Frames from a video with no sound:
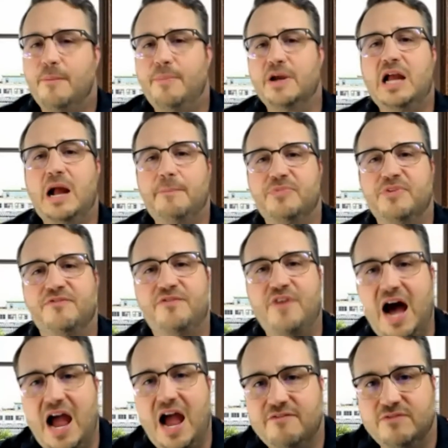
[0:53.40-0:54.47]
pick up the
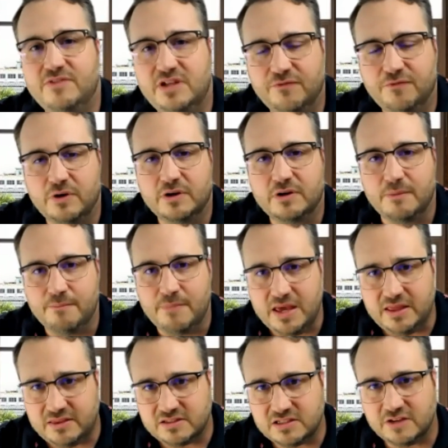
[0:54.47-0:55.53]
five different
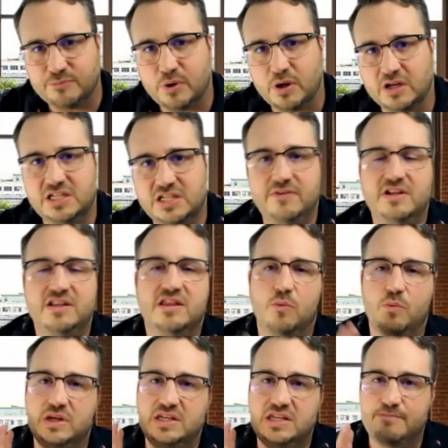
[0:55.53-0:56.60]
myths of productivity that
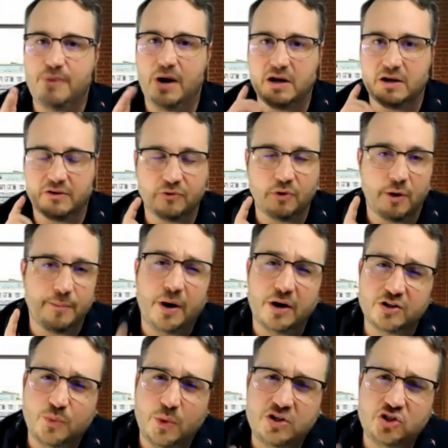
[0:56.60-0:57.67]
we debunk throughout
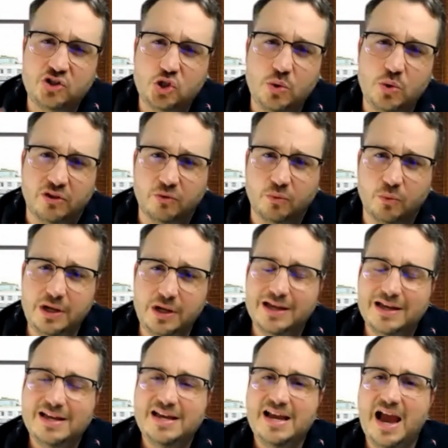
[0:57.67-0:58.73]
parts one, two, and three.
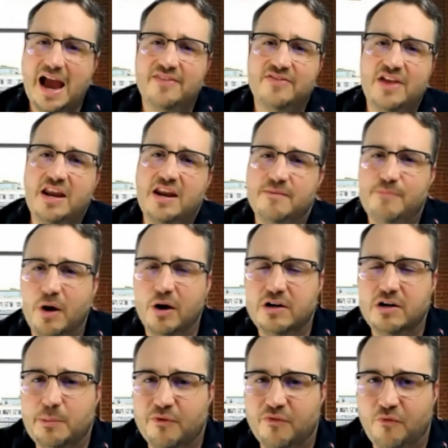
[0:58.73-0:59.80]
And then in part
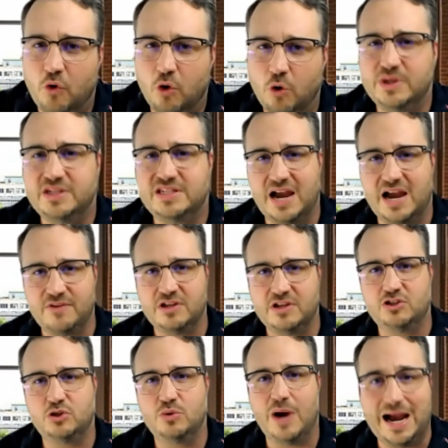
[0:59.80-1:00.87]
number four, we dive into